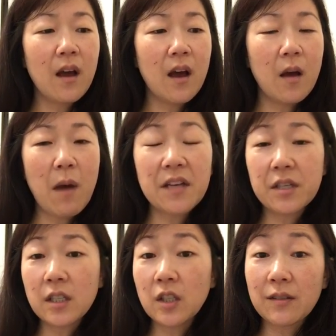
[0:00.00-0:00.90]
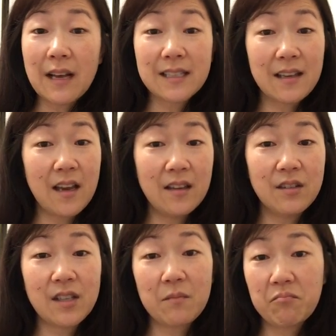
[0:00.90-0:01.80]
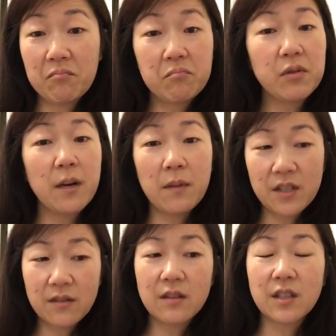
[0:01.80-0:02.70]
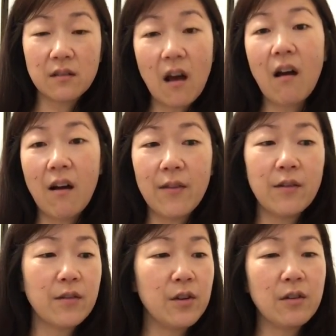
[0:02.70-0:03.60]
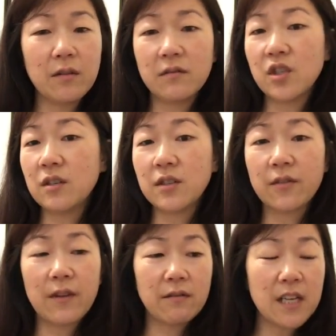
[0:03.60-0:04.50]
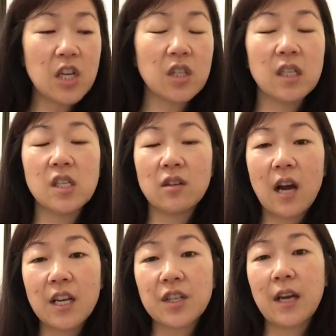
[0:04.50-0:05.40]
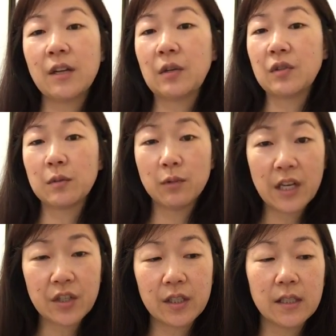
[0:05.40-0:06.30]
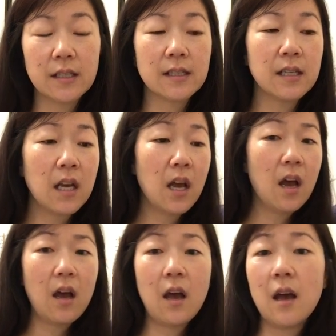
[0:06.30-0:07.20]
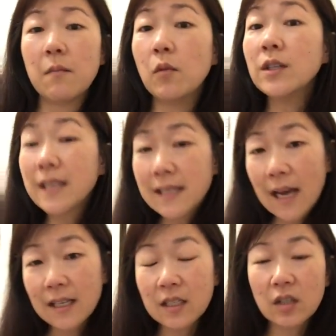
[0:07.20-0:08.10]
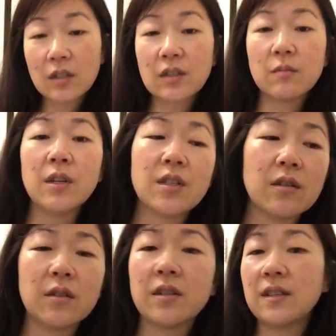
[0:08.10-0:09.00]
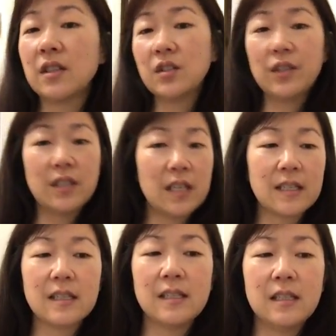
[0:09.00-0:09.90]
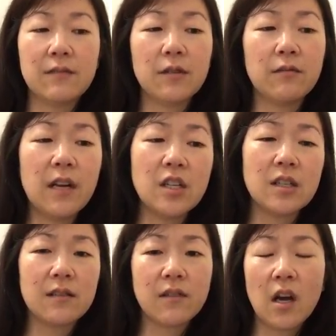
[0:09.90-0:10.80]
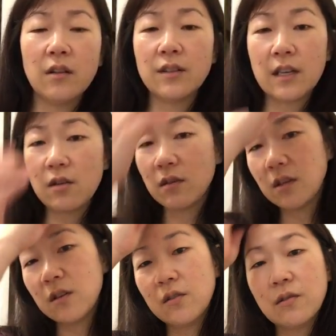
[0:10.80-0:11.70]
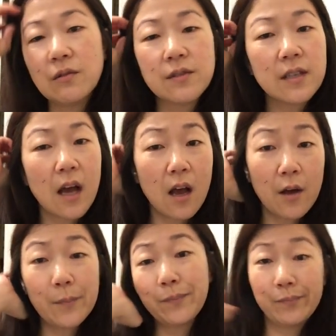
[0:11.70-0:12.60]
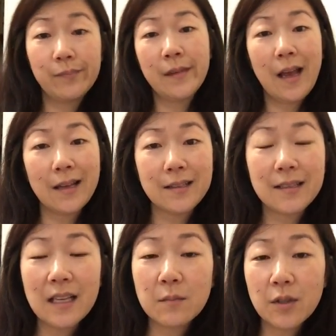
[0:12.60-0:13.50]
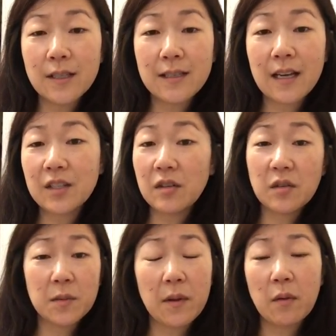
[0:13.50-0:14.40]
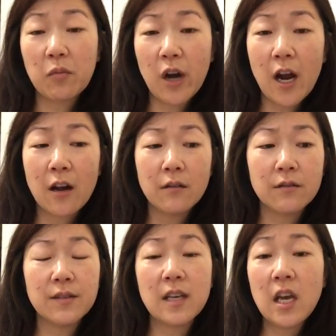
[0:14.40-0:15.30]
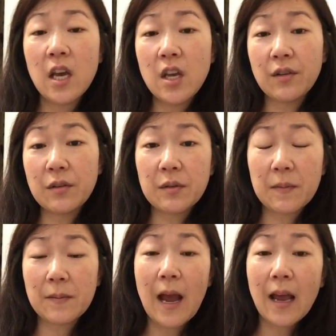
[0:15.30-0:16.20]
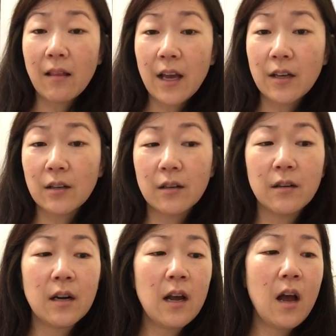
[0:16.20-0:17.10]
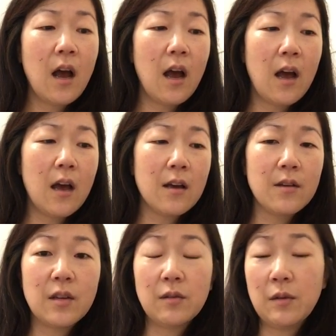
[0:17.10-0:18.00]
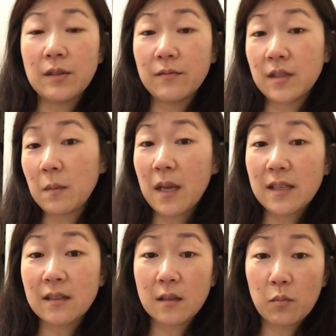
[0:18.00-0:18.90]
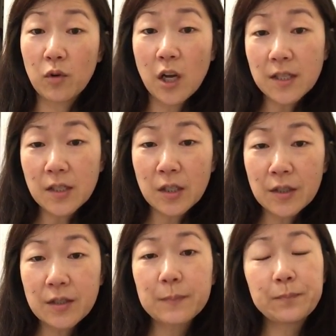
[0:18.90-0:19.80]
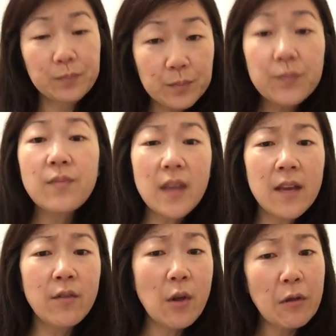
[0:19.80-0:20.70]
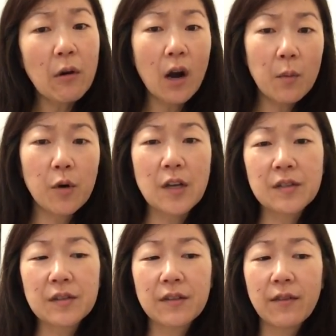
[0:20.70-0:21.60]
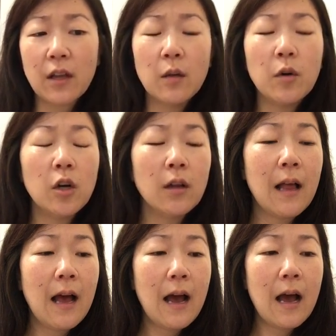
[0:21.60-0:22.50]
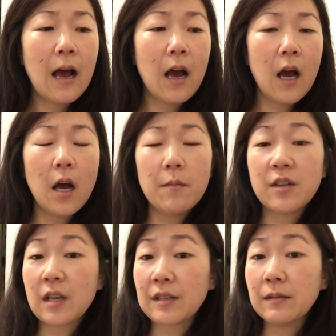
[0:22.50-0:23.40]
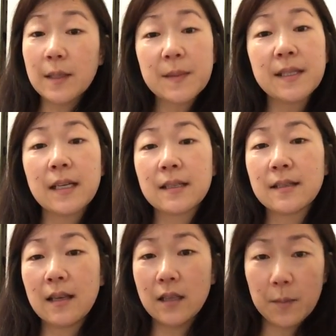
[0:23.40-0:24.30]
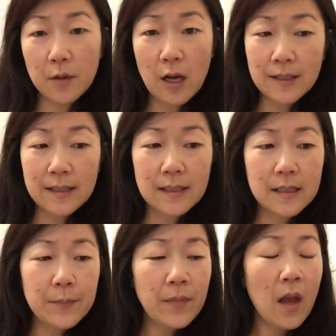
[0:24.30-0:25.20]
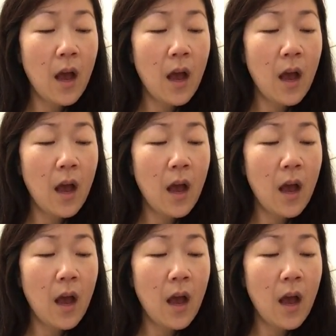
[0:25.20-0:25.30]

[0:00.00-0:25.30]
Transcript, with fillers: Um, I took a look last night and there's pretty much, there's a lot on there. You can choose your foundations, your eyeshadows, your blushes, uh, multitaskers, which are essentially just different ranges of colors that you can use. Um, as it says, multitask, you can use them on the brows, you can use them eyeliner, uh, you can use them in some cases some bronzers, even though there are bronzers available. Um, there's also lipsticks and lip glosses.